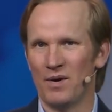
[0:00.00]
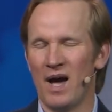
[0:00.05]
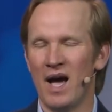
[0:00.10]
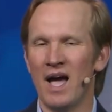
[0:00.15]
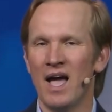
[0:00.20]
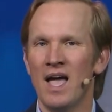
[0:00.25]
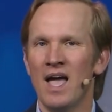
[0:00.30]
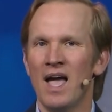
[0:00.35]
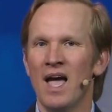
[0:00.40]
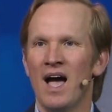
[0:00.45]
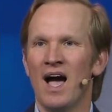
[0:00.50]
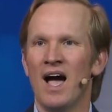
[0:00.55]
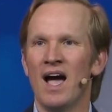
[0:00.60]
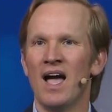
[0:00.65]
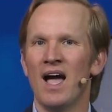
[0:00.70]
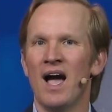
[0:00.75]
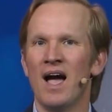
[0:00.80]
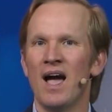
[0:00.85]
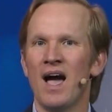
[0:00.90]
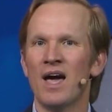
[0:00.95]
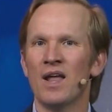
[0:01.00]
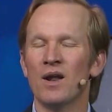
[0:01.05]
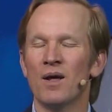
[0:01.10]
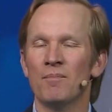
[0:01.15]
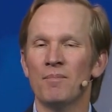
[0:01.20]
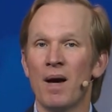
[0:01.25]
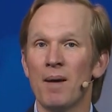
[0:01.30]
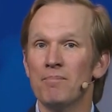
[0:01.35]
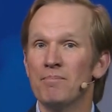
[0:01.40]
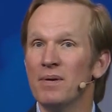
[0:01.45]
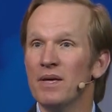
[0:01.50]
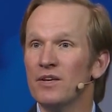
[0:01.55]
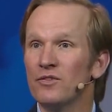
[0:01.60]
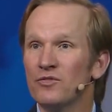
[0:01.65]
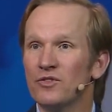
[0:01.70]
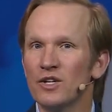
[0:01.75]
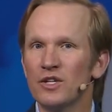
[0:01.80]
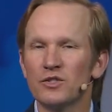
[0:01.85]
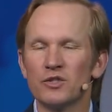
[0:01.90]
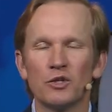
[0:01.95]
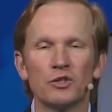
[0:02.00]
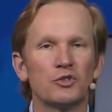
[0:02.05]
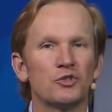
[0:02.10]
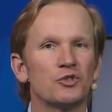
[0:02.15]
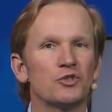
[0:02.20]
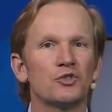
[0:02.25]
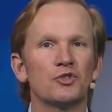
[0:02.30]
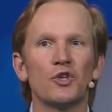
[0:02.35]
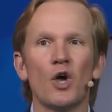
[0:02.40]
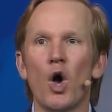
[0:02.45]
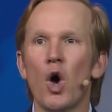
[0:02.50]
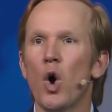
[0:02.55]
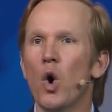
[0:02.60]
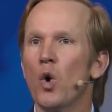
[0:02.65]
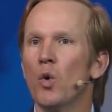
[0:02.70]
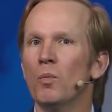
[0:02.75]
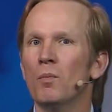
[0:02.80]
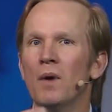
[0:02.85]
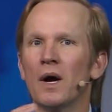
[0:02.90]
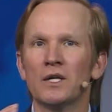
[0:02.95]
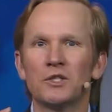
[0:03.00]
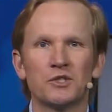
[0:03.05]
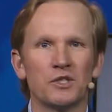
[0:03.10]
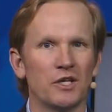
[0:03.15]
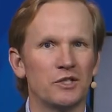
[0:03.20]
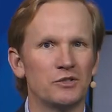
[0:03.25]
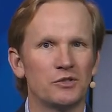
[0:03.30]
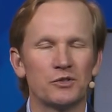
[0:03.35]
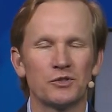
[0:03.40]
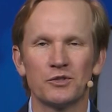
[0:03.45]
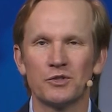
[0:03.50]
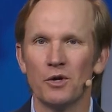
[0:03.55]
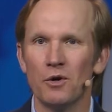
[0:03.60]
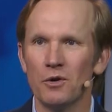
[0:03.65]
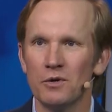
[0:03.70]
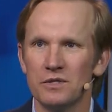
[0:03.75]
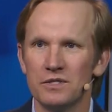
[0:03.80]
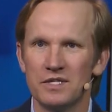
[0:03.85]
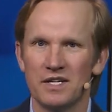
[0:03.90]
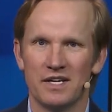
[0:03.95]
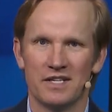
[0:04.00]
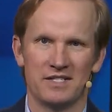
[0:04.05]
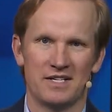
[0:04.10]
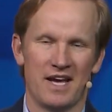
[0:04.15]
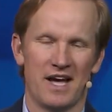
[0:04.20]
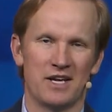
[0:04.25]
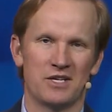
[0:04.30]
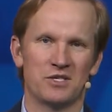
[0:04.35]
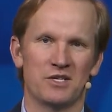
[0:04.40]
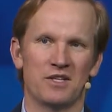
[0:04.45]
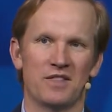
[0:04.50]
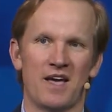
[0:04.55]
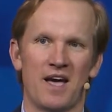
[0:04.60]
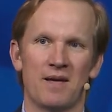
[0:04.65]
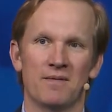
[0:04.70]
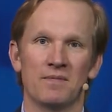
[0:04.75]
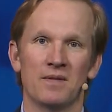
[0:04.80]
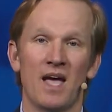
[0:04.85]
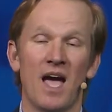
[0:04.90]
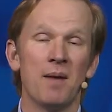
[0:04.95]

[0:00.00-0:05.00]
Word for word: I, I, I, my business, there's so much uncertainty attached to that.